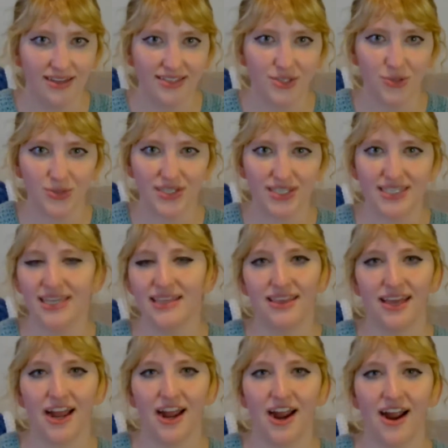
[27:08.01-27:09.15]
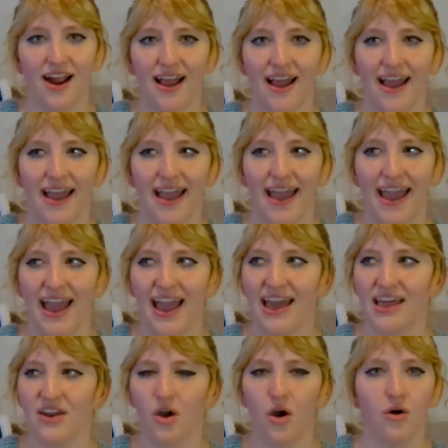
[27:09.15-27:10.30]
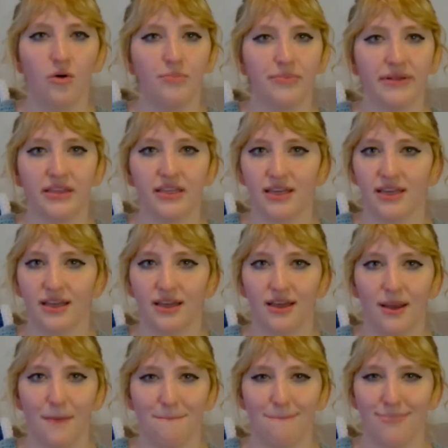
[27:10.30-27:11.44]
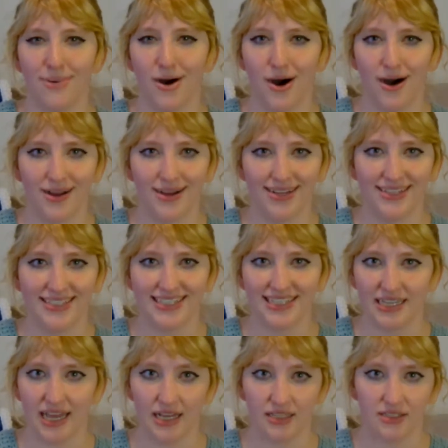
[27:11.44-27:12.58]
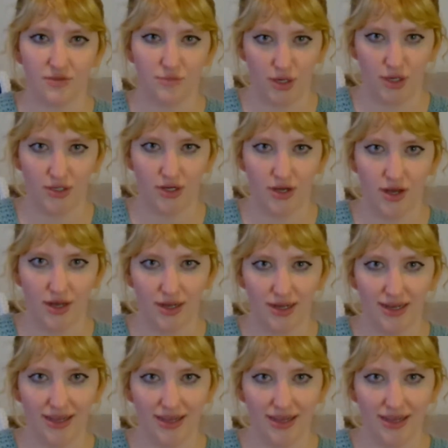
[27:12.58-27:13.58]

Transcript: to sit there and openly mock Detective Murdoch,